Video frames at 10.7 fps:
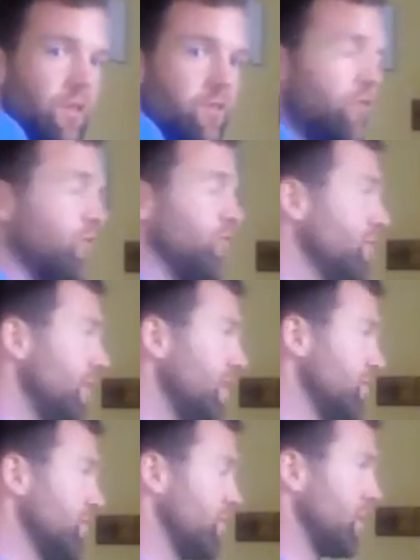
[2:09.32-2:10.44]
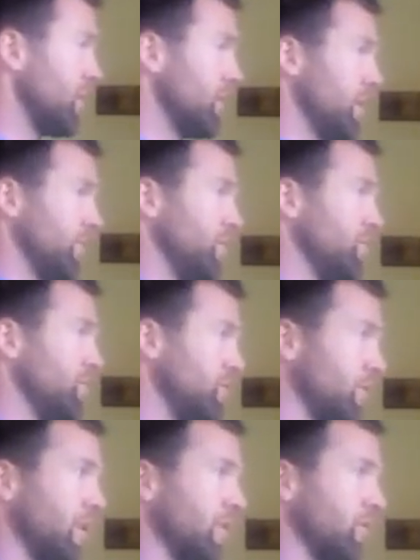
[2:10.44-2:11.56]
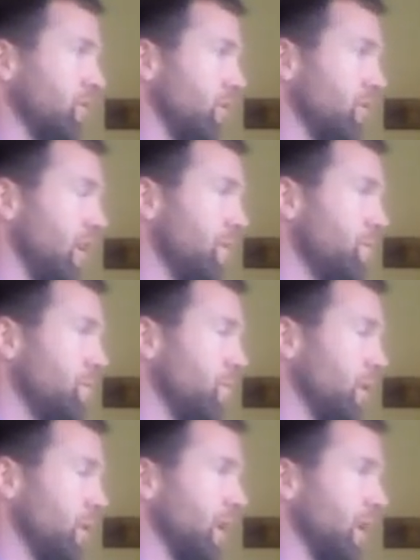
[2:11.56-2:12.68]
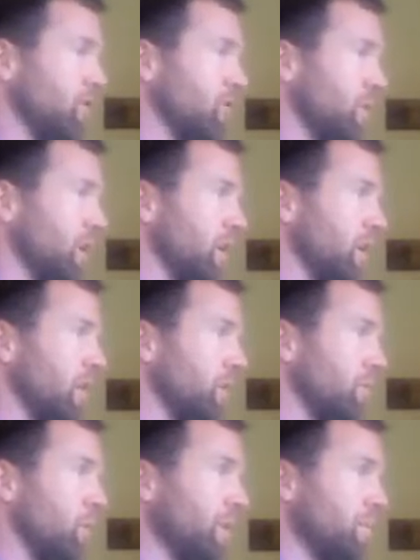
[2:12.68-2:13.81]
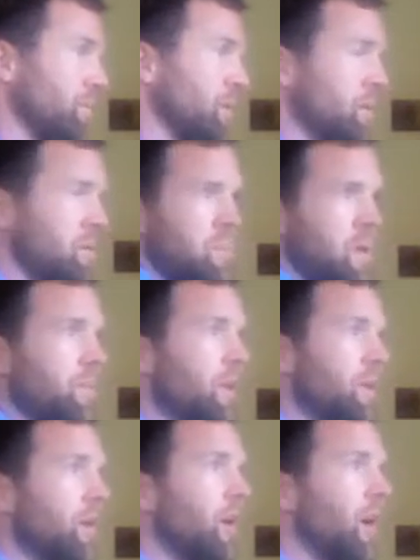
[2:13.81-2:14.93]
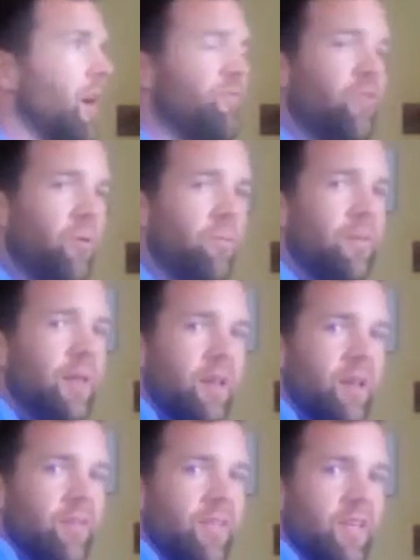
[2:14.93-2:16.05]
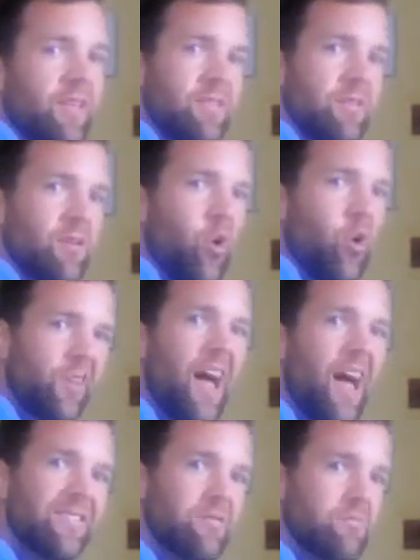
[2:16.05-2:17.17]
So do this for, if you've been doing it this whole time, we're getting to be a good point, maybe a full minute of this or less.